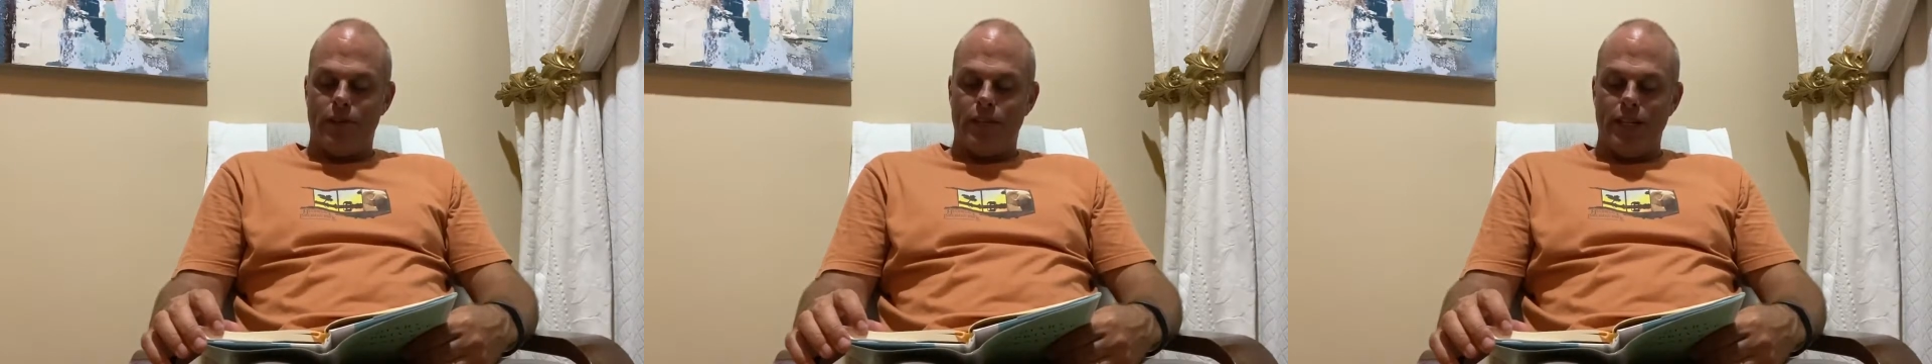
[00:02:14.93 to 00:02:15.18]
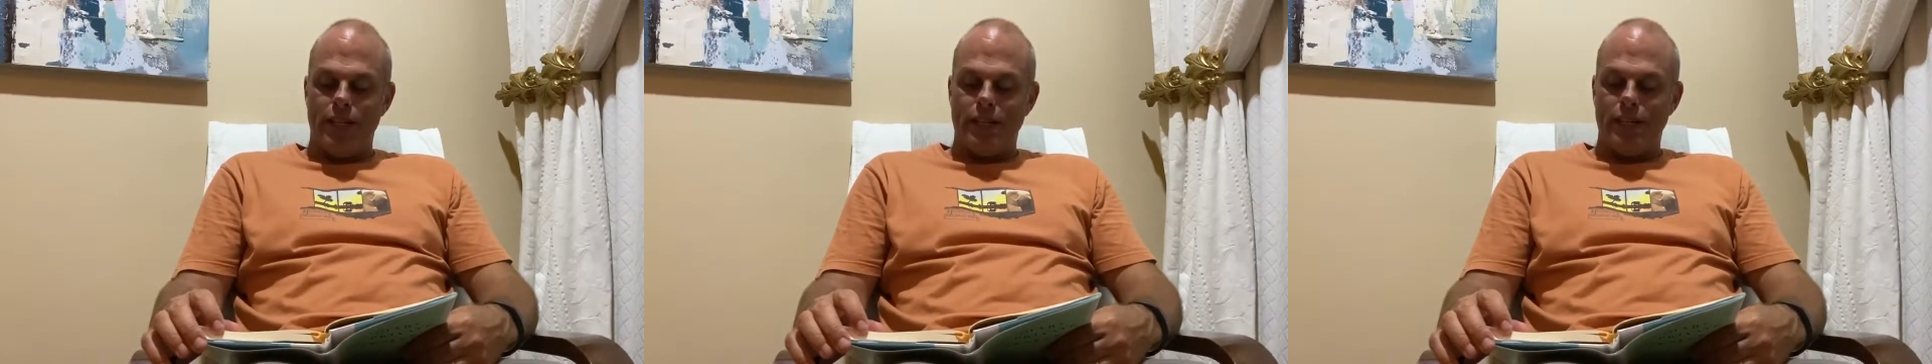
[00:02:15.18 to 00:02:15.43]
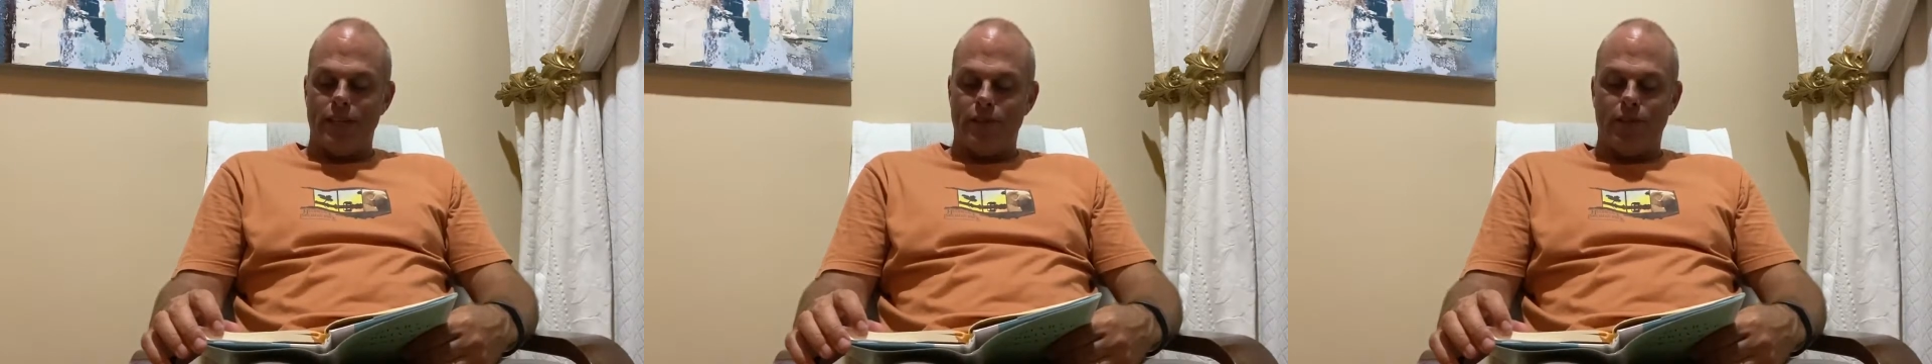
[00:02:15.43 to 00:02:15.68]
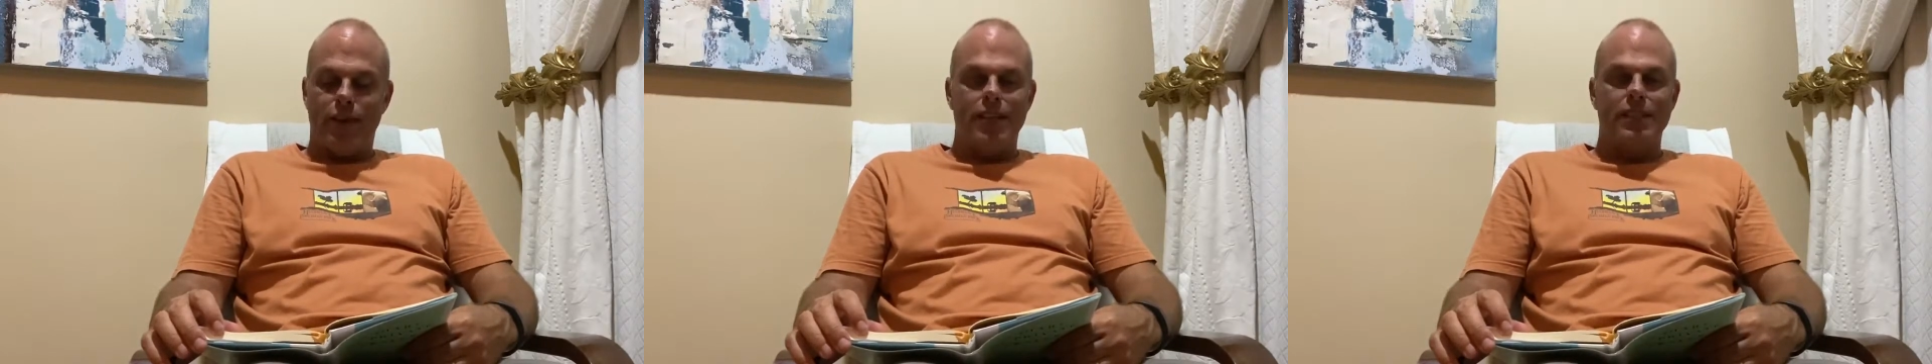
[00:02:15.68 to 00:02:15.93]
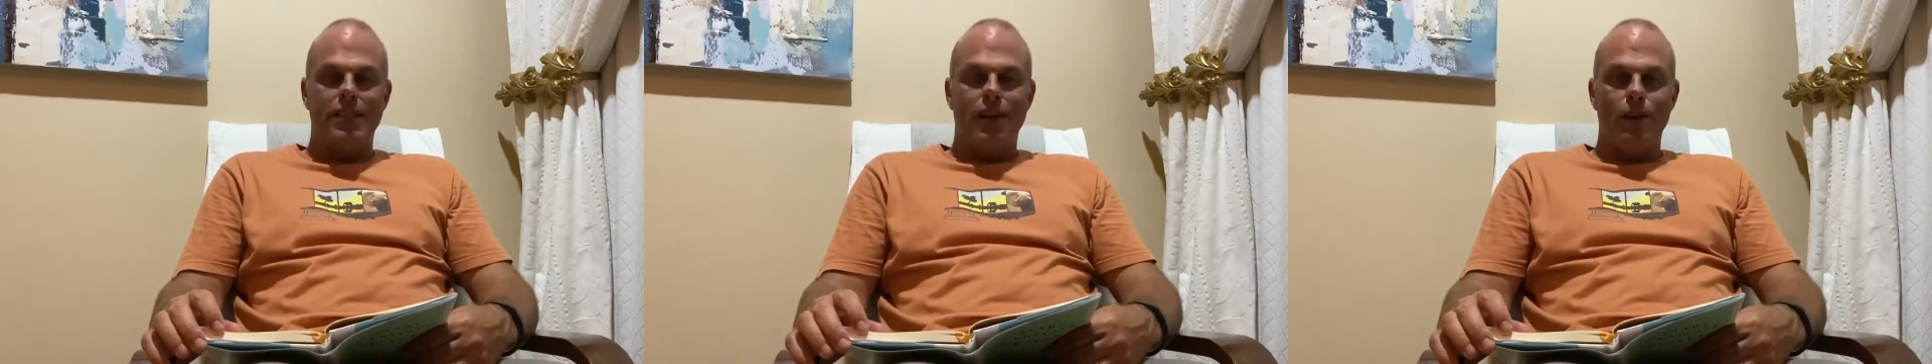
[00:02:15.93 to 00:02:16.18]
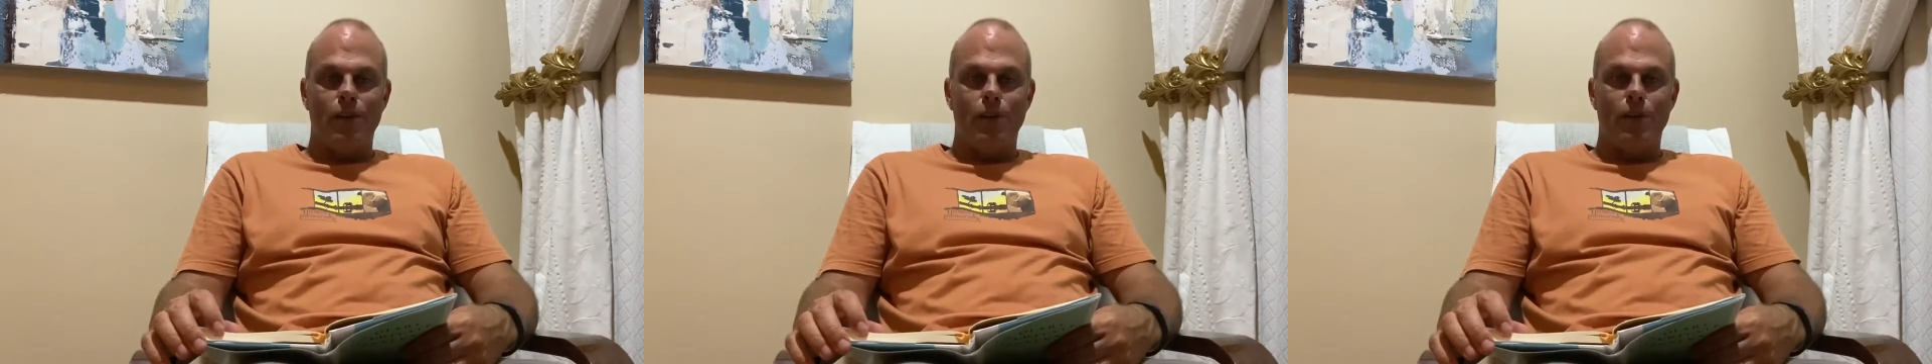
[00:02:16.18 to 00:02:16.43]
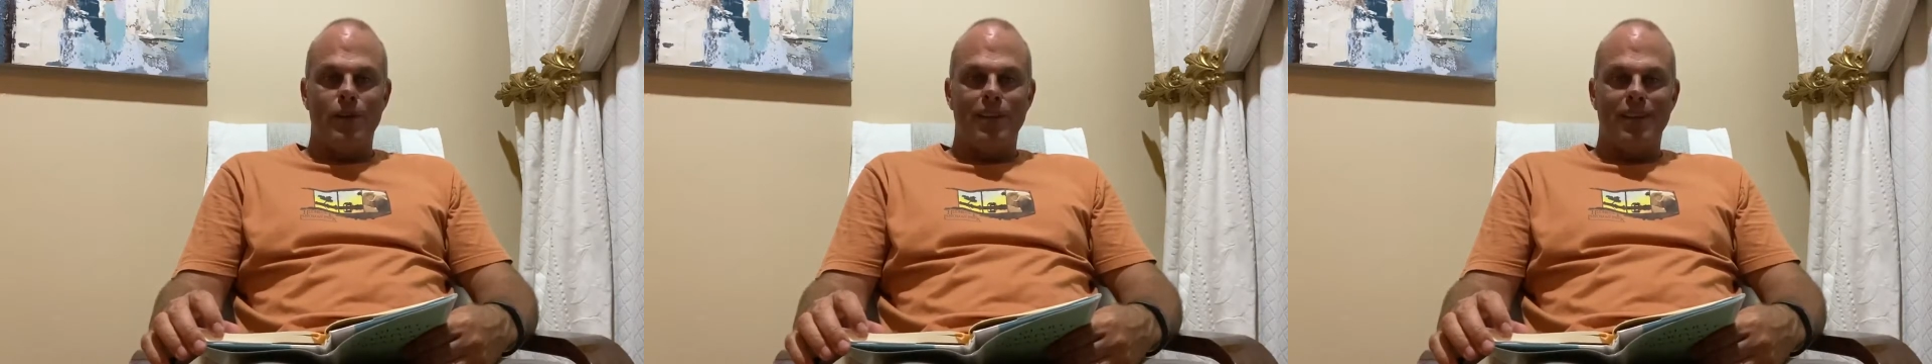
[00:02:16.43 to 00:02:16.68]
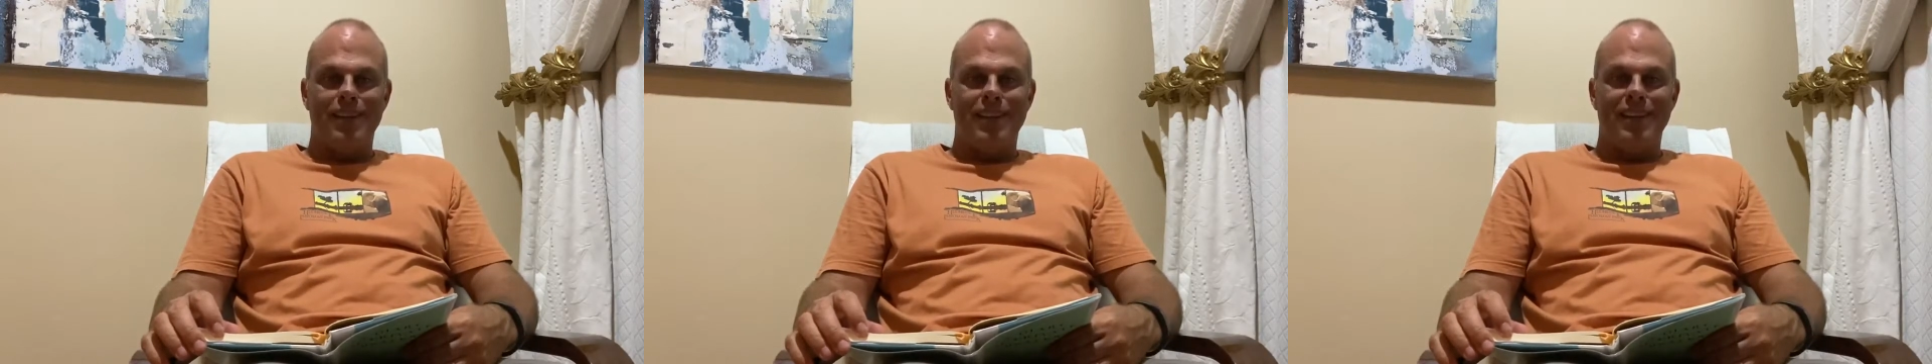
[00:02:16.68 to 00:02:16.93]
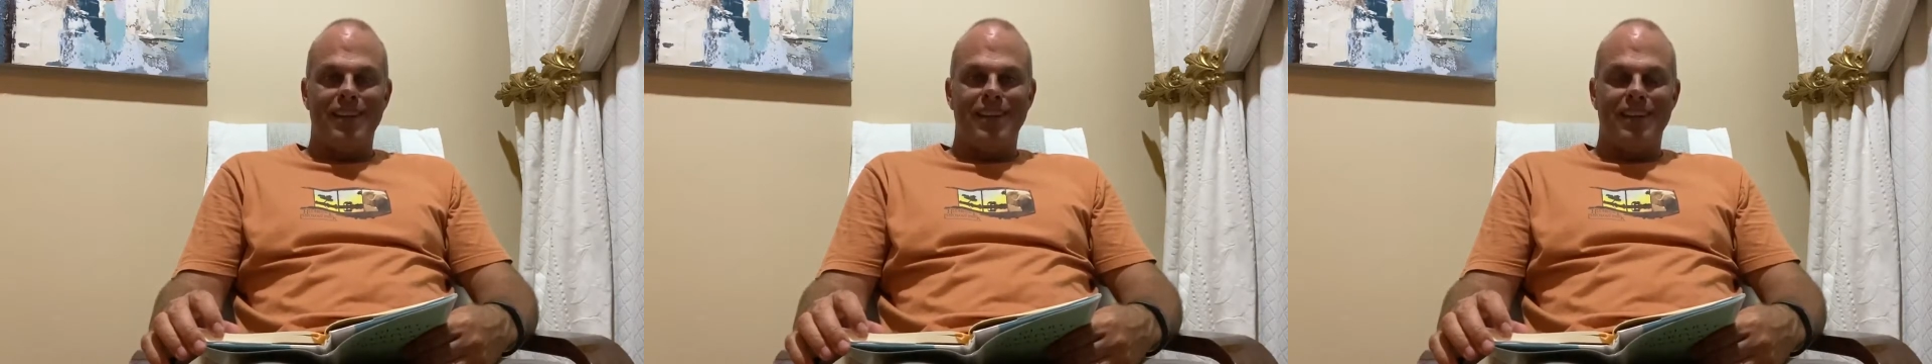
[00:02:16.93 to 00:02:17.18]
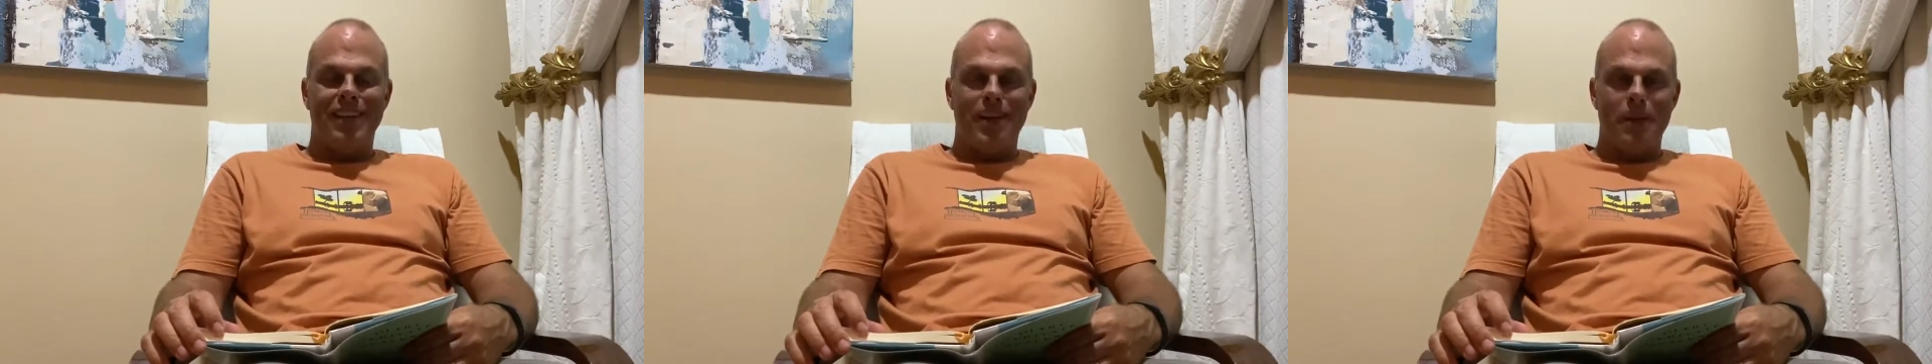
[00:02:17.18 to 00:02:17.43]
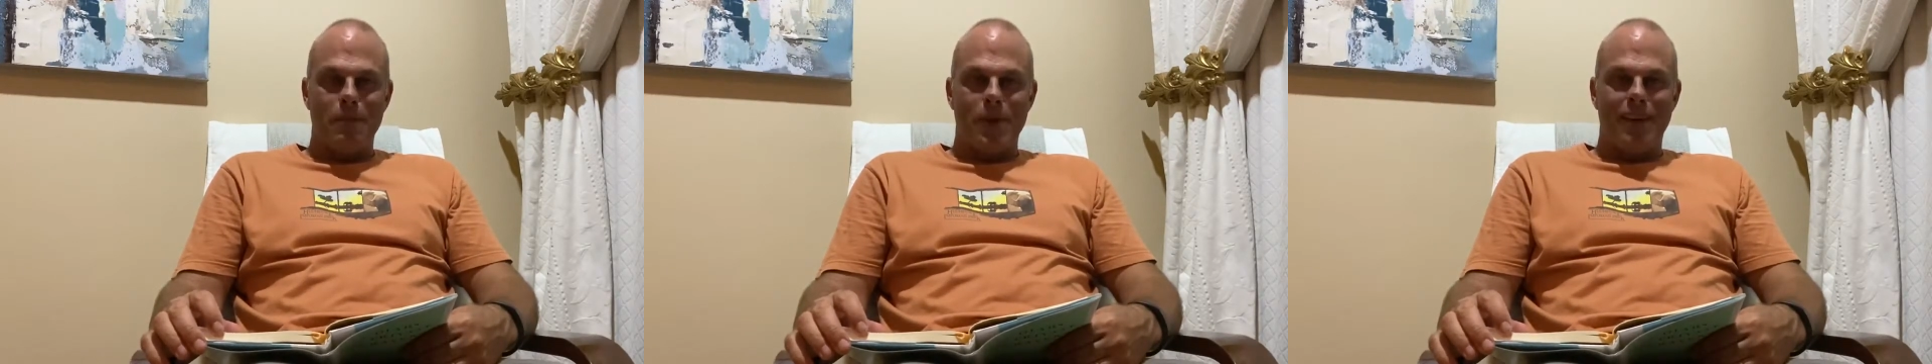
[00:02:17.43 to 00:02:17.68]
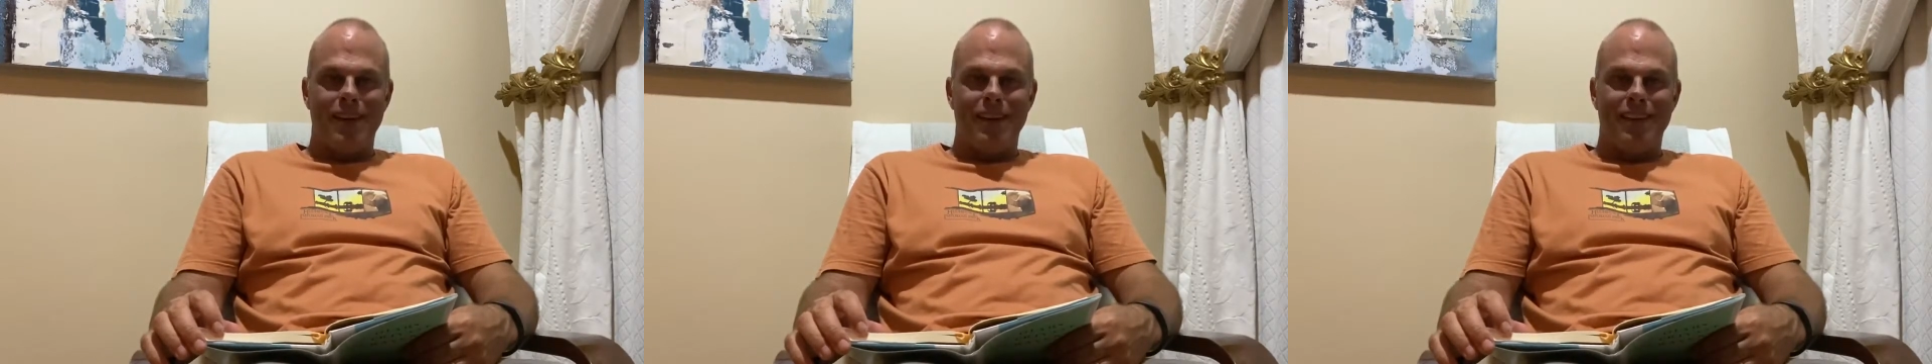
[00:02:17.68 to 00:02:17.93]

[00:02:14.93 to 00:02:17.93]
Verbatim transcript: Jesus Christ our Lord. Amen.